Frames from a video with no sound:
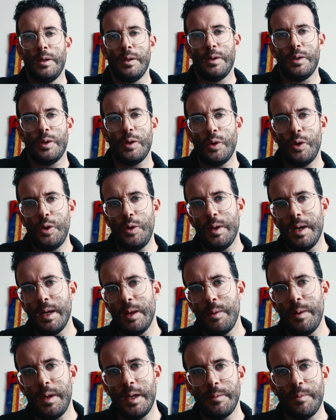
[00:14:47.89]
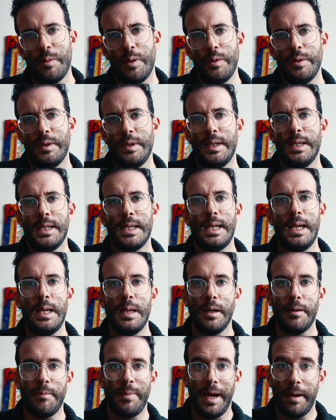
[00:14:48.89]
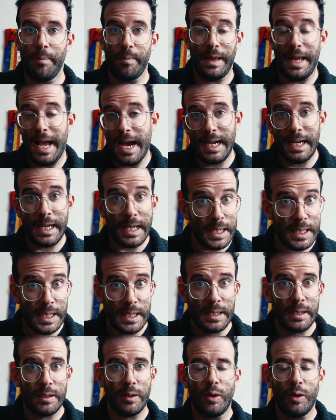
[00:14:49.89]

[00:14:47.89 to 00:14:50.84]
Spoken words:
So you can do this process either by planning it